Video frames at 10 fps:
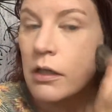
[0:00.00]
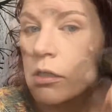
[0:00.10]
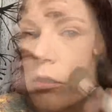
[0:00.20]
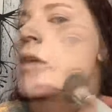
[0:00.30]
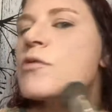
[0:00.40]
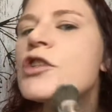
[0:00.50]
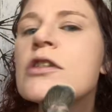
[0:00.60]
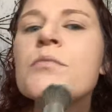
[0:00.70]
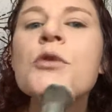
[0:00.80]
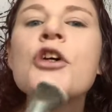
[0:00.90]
And I'm
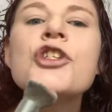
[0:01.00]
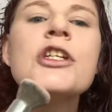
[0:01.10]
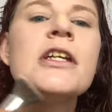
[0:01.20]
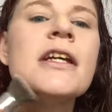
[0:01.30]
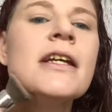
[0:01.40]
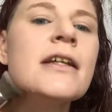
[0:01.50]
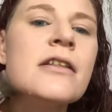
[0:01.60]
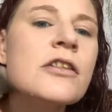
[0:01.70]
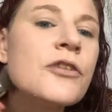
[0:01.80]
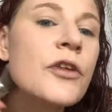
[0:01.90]
just pushing it
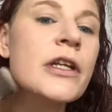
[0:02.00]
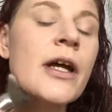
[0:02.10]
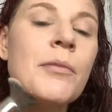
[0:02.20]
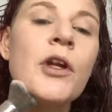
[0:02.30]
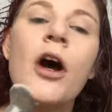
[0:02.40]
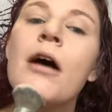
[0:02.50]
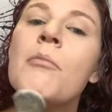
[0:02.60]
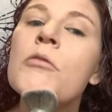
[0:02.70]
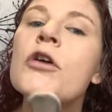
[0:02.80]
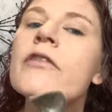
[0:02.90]
in so that I'm not
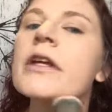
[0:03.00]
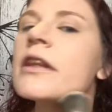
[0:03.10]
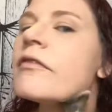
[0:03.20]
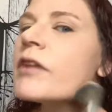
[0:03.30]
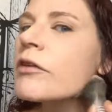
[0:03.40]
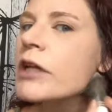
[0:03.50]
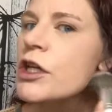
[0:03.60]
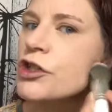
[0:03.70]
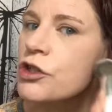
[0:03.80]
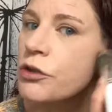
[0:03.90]
moving the
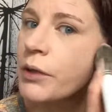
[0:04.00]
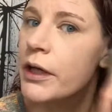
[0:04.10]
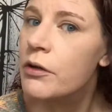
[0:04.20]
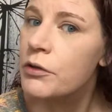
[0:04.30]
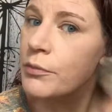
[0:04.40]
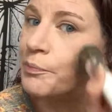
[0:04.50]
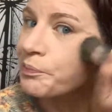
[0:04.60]
foundation around.